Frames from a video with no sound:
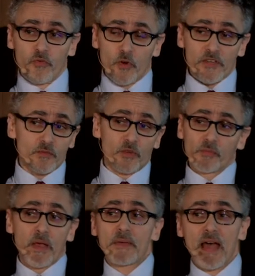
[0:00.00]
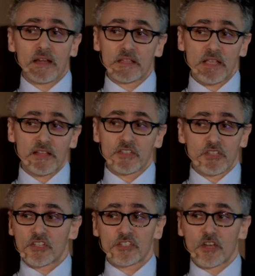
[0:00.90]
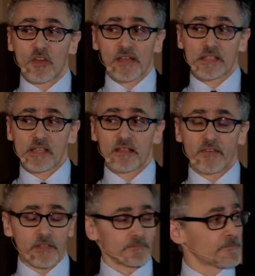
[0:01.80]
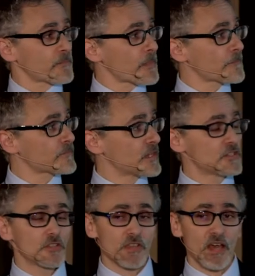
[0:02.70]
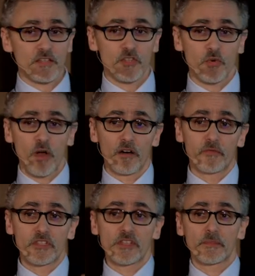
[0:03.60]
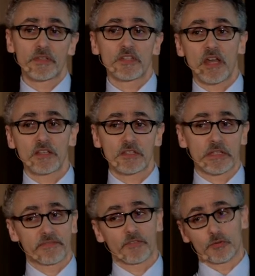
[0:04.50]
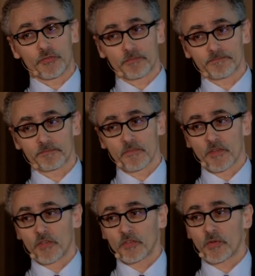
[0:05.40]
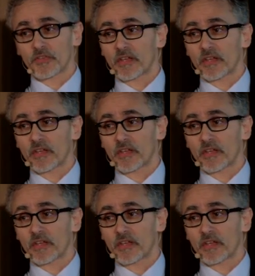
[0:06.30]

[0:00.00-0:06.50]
The question was, maybe Anglo-Saxons just don't like saving. In 2012, we simply changed the default. So we